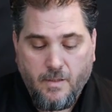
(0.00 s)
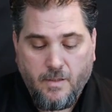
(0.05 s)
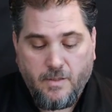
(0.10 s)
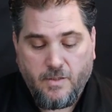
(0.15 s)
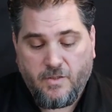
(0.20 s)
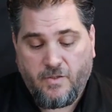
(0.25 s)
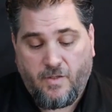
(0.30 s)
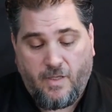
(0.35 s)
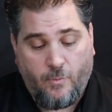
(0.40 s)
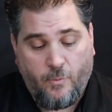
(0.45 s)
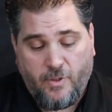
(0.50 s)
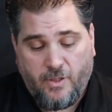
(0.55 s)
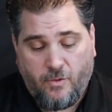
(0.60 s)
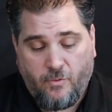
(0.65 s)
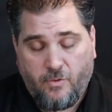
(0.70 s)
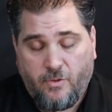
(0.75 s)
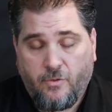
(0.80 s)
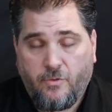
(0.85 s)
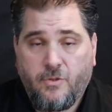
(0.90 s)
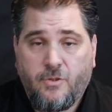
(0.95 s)
So then what you
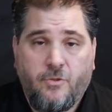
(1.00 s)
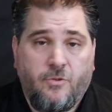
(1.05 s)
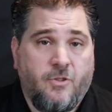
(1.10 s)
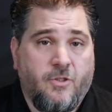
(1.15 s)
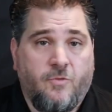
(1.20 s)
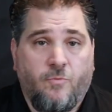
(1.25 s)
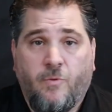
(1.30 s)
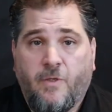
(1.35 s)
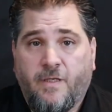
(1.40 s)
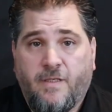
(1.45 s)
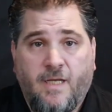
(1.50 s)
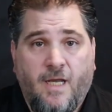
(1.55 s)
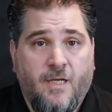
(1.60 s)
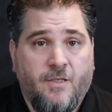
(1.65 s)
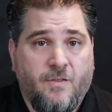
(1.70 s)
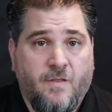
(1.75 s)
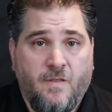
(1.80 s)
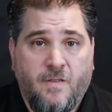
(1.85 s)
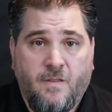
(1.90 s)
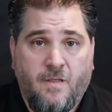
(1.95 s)
would do is you just
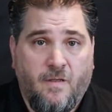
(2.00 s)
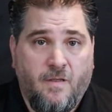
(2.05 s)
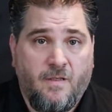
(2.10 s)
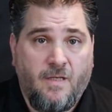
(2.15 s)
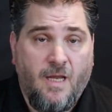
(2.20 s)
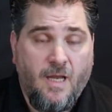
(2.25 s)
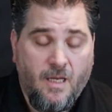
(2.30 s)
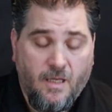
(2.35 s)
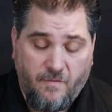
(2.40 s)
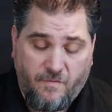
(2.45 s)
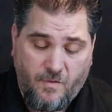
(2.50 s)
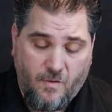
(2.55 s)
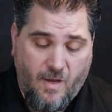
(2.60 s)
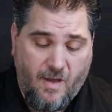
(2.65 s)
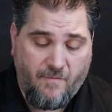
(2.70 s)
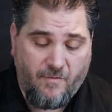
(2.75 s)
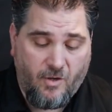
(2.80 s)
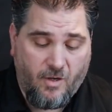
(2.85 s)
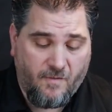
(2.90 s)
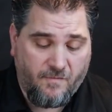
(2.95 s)
reattach this to the tank if you
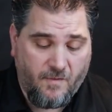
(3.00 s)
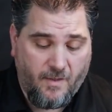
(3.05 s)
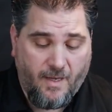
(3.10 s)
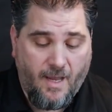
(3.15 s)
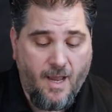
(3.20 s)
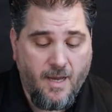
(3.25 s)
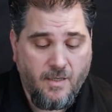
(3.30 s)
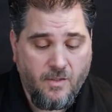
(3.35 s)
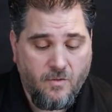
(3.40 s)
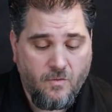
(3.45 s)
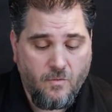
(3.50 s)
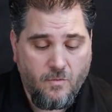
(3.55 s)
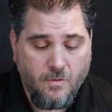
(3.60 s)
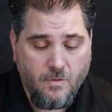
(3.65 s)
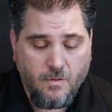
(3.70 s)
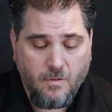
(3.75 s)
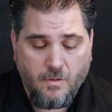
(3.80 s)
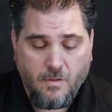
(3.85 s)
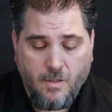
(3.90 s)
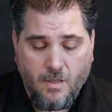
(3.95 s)
have it off like I do.
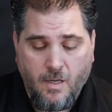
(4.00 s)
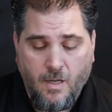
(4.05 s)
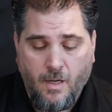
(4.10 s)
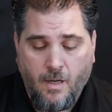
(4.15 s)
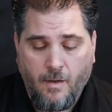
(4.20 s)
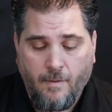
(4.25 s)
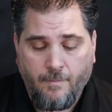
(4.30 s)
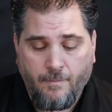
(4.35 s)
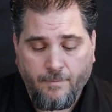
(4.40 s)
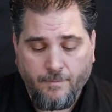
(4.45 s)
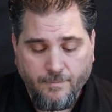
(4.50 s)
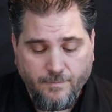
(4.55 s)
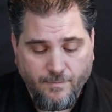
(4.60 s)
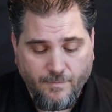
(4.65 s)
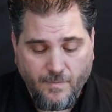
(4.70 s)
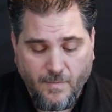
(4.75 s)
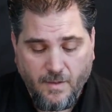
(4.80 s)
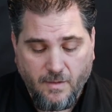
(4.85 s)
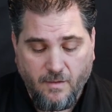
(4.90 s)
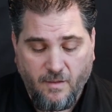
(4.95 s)

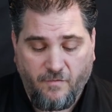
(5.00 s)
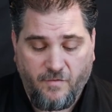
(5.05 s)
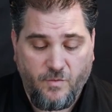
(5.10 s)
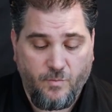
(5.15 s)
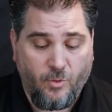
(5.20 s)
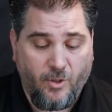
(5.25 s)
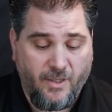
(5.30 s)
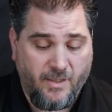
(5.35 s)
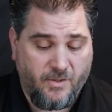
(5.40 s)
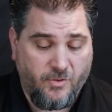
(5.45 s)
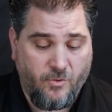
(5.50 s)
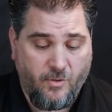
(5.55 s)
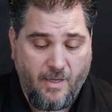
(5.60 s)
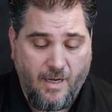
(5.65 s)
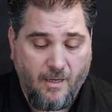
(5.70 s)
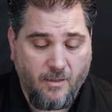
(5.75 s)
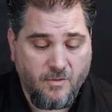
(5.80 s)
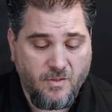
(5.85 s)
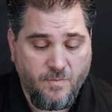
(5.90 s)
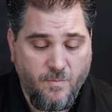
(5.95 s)
If you bring it to an
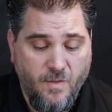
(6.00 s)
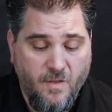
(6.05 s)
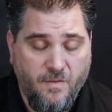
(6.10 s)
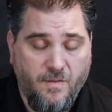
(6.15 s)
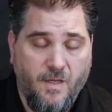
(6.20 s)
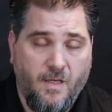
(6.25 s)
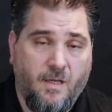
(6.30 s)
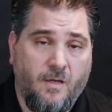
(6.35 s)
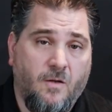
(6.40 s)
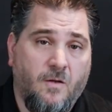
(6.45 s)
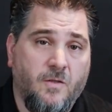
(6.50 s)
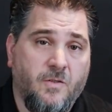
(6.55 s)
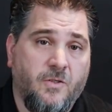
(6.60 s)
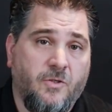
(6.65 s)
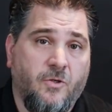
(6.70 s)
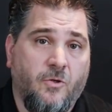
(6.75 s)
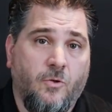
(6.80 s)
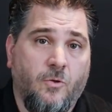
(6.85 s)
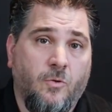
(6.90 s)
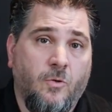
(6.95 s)
airmith, they can
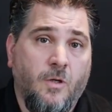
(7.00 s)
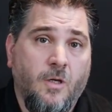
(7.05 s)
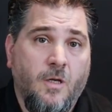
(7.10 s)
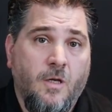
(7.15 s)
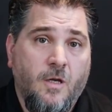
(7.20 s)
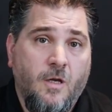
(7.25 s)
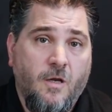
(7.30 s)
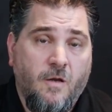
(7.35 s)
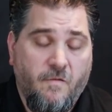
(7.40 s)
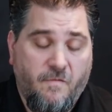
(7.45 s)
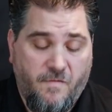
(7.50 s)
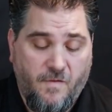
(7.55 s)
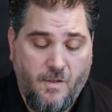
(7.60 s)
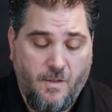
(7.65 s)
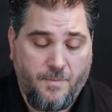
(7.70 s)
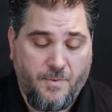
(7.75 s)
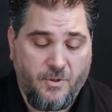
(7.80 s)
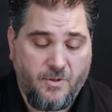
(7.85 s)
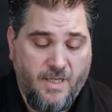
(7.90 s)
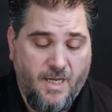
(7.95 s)
also fill
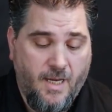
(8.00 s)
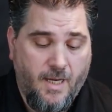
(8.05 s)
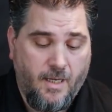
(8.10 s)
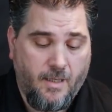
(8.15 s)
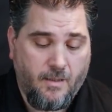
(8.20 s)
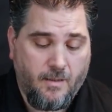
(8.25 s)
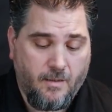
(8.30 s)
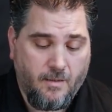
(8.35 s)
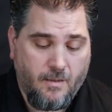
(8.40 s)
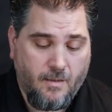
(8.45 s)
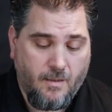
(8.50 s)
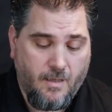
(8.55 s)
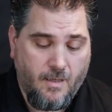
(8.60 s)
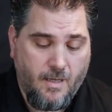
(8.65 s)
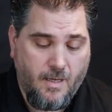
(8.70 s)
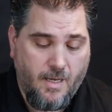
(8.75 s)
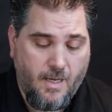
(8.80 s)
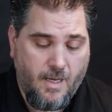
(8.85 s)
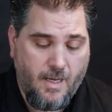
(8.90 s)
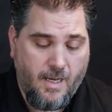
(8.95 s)
up your tank
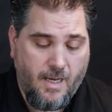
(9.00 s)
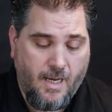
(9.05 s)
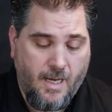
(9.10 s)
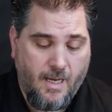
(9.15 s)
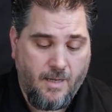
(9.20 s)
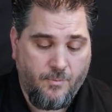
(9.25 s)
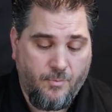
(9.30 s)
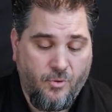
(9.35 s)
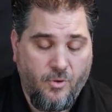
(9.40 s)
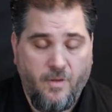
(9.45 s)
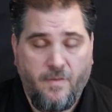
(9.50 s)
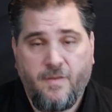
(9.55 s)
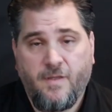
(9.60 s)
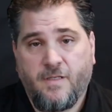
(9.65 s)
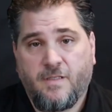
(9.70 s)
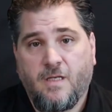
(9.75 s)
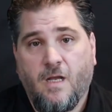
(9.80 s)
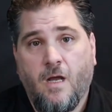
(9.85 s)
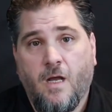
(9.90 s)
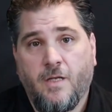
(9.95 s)
and put
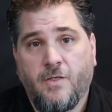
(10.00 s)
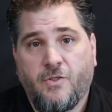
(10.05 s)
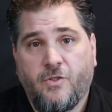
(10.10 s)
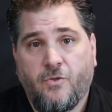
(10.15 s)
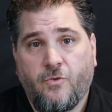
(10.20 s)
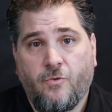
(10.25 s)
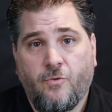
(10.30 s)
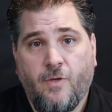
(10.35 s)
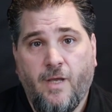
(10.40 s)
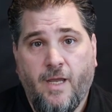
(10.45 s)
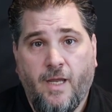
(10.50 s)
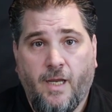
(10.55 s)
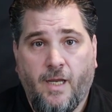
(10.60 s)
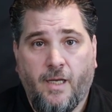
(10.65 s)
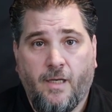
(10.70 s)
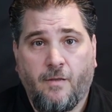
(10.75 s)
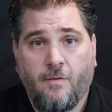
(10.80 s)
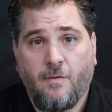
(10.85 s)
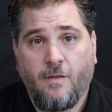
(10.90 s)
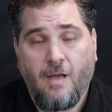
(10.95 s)
this onto
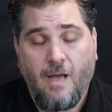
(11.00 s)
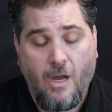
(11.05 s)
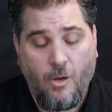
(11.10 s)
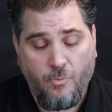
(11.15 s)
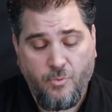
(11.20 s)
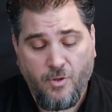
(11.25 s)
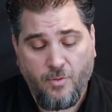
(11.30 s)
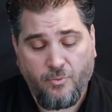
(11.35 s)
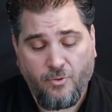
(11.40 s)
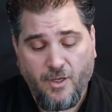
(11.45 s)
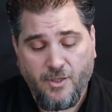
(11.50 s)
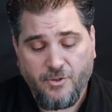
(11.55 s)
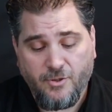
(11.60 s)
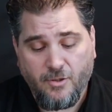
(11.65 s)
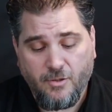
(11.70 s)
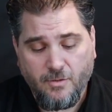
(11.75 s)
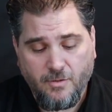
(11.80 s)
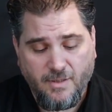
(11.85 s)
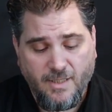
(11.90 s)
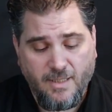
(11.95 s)
a output
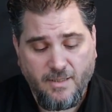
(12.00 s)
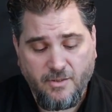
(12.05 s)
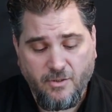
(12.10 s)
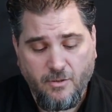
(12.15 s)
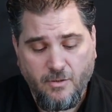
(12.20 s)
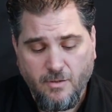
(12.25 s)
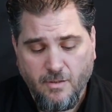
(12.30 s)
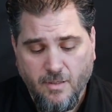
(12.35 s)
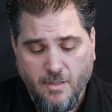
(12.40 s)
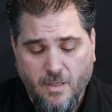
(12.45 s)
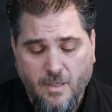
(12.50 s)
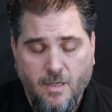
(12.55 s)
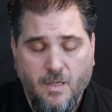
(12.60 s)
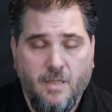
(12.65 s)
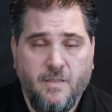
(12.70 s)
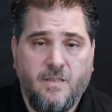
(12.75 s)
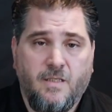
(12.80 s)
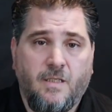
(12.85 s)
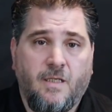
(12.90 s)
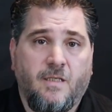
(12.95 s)
pressure tester
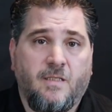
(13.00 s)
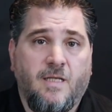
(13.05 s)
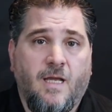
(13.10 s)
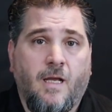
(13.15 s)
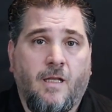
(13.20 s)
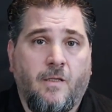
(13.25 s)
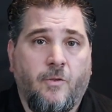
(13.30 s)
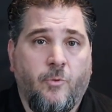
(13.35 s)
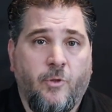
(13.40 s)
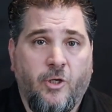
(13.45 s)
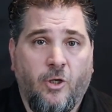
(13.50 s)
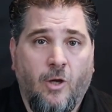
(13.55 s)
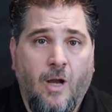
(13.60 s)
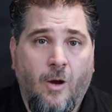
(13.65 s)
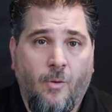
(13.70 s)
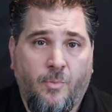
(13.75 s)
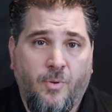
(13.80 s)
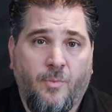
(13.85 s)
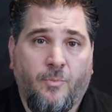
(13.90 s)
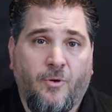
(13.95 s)
and see exactly what your
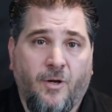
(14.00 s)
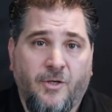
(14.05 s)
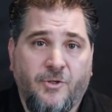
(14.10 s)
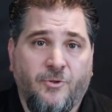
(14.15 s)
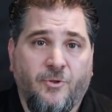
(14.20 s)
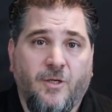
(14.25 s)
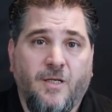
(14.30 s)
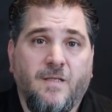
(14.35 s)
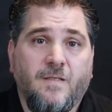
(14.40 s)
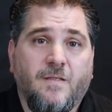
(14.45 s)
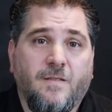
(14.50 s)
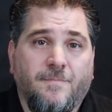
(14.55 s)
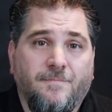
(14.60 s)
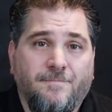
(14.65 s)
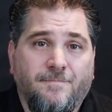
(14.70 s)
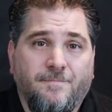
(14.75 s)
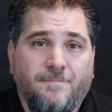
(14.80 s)
output pressure is.